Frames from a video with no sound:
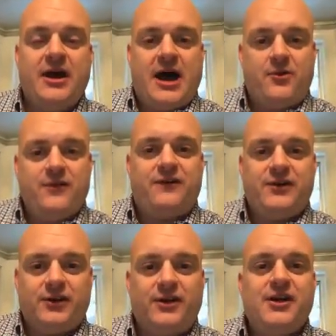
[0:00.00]
to
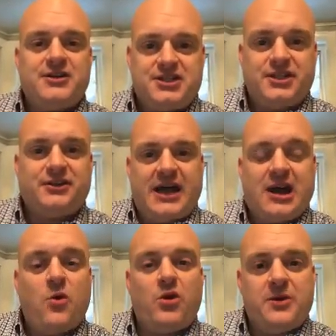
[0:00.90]
feel chilled out. I
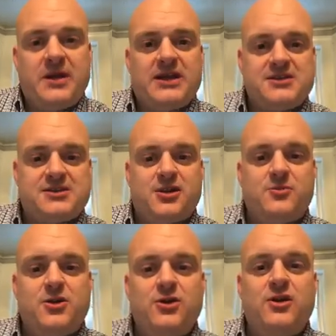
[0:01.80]
want to be in a certain
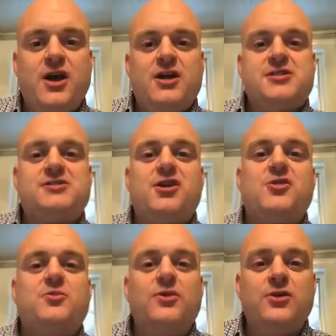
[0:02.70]
mood.
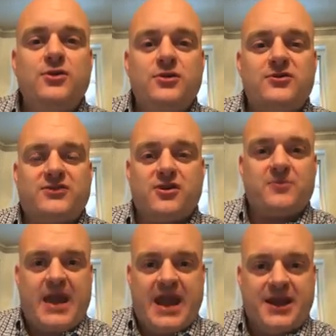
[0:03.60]
Certain
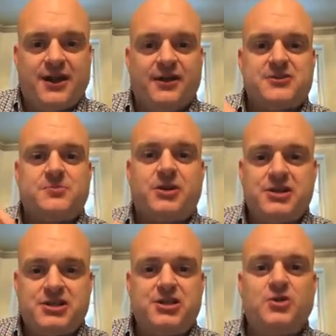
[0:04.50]
paint colors
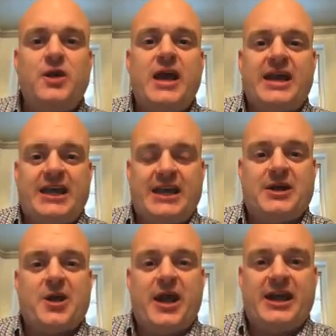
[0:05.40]
put you
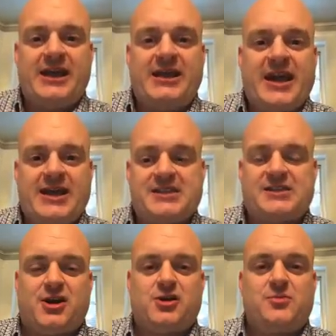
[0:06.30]
in a
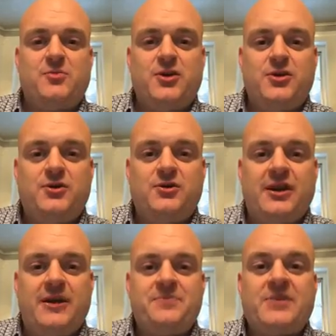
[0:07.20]
certain mood.
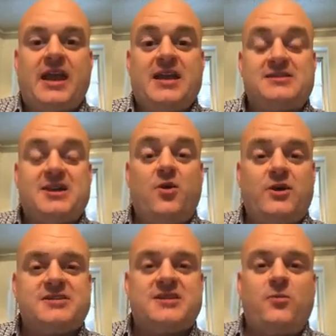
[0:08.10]
And so
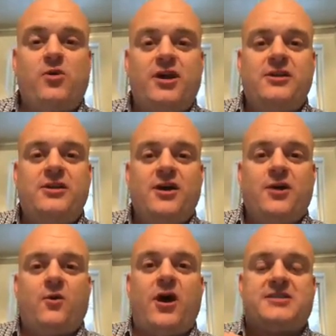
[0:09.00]
when someone
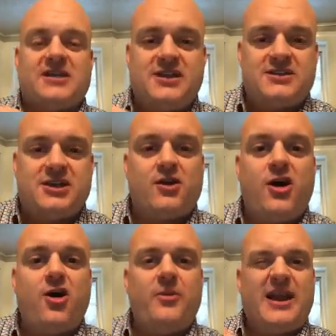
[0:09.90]
walks into your
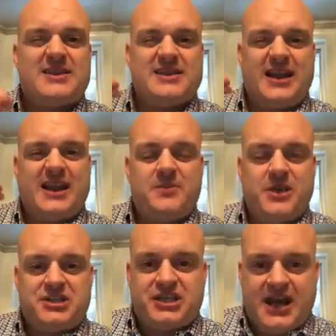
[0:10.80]
home, it can
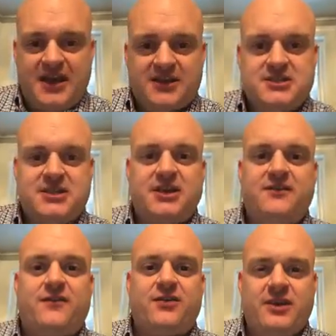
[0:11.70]
be challenging
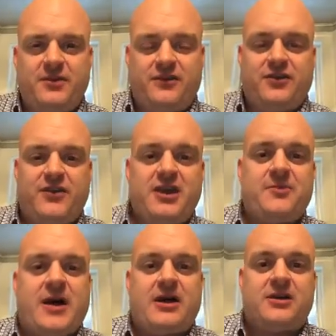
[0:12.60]
for them, if you think
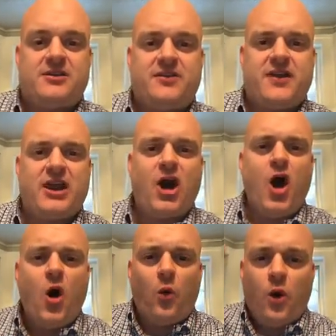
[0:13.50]
about it, to think,
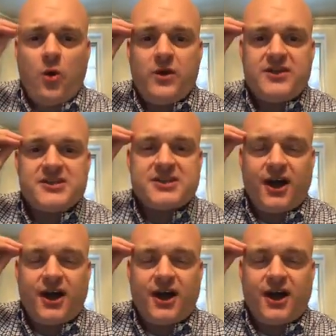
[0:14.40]
what would this